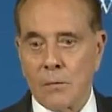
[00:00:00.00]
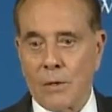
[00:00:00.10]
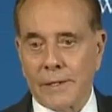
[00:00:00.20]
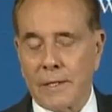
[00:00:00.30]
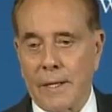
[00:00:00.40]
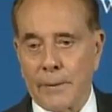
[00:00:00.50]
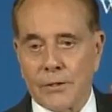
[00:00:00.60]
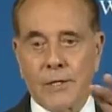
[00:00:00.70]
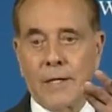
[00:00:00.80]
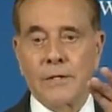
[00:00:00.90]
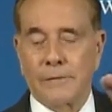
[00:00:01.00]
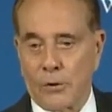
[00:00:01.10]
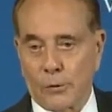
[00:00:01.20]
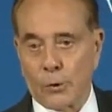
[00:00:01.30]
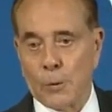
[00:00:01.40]
one guy with 10
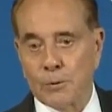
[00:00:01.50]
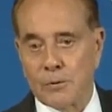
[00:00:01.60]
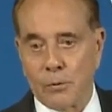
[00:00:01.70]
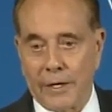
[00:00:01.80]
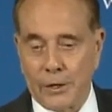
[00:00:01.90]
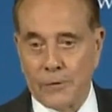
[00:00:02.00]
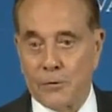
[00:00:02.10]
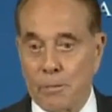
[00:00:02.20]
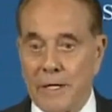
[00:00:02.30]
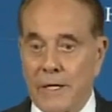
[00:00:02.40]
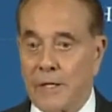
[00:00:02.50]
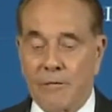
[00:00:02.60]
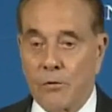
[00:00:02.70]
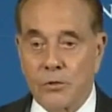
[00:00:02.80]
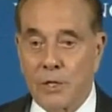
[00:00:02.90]
different groups running you for money
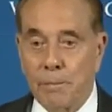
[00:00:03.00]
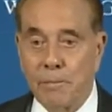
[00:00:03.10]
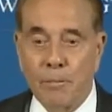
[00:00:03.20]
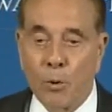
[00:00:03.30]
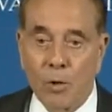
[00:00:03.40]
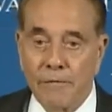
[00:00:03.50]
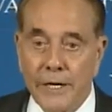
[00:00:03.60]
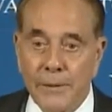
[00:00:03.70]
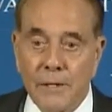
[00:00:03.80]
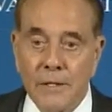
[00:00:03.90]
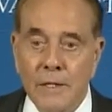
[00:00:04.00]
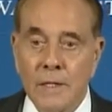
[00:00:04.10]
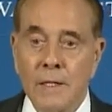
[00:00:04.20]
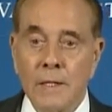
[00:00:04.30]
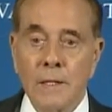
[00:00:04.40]
for some poor veteran.
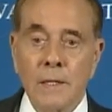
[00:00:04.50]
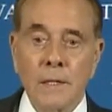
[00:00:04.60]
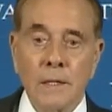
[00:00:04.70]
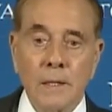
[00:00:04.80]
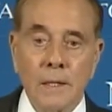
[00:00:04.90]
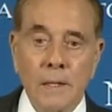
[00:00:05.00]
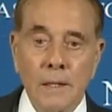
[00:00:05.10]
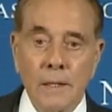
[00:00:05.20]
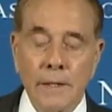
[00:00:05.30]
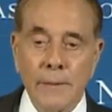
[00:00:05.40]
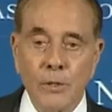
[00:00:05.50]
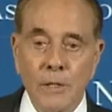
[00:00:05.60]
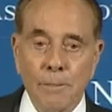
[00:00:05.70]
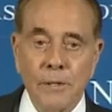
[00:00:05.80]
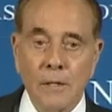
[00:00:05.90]
You know, he
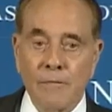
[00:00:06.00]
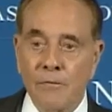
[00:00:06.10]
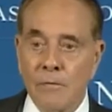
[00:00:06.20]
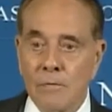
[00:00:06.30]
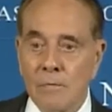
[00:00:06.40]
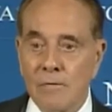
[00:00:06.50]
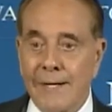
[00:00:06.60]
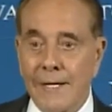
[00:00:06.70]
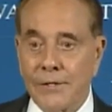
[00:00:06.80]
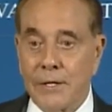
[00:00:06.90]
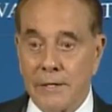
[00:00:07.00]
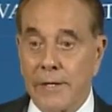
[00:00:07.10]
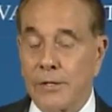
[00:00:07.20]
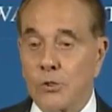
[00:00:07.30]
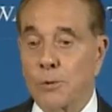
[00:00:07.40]
wouldn't appear voluntarily, they
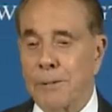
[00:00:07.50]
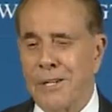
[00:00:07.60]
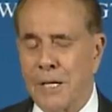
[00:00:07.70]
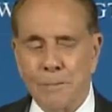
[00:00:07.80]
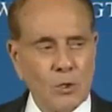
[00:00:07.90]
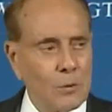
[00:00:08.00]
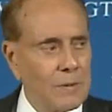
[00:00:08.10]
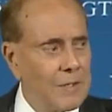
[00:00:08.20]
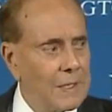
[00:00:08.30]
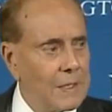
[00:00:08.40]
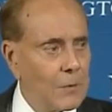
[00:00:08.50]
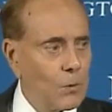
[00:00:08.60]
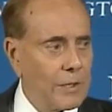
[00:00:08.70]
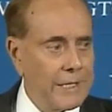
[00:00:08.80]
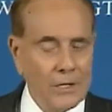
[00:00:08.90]
had to subpoena him. So we're
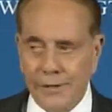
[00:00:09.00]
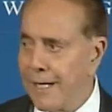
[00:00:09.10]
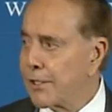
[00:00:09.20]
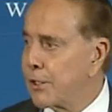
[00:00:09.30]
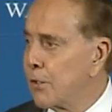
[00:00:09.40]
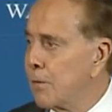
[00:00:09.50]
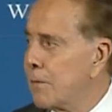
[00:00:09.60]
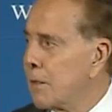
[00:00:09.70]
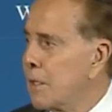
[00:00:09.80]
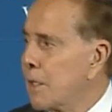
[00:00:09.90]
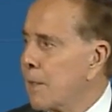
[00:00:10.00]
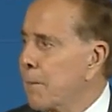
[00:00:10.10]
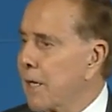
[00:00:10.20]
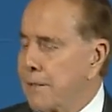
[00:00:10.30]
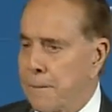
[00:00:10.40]
working on that too.
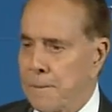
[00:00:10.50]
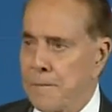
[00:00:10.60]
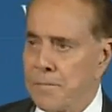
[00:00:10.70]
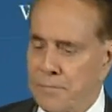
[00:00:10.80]
But